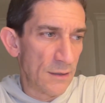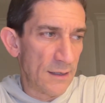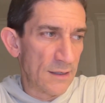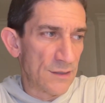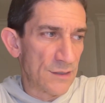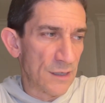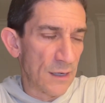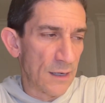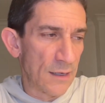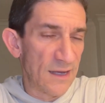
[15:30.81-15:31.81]
It's
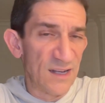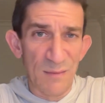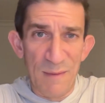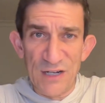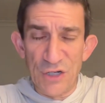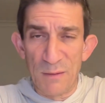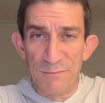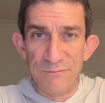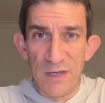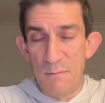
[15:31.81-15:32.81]
a matchup,
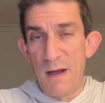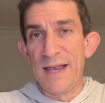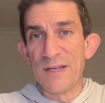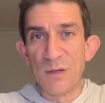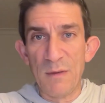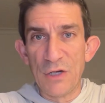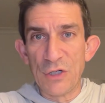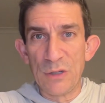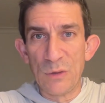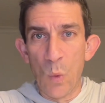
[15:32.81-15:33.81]
in my
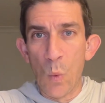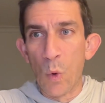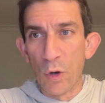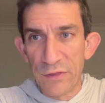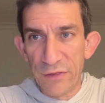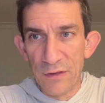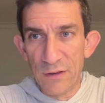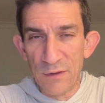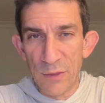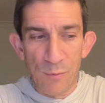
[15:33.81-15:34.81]
estimation, worth
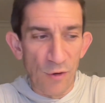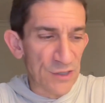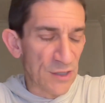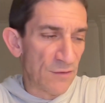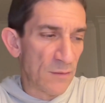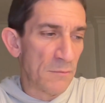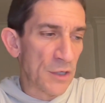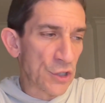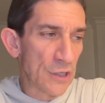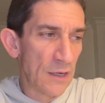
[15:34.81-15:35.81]
the price of
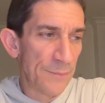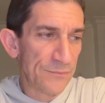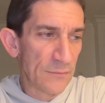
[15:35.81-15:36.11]
admission.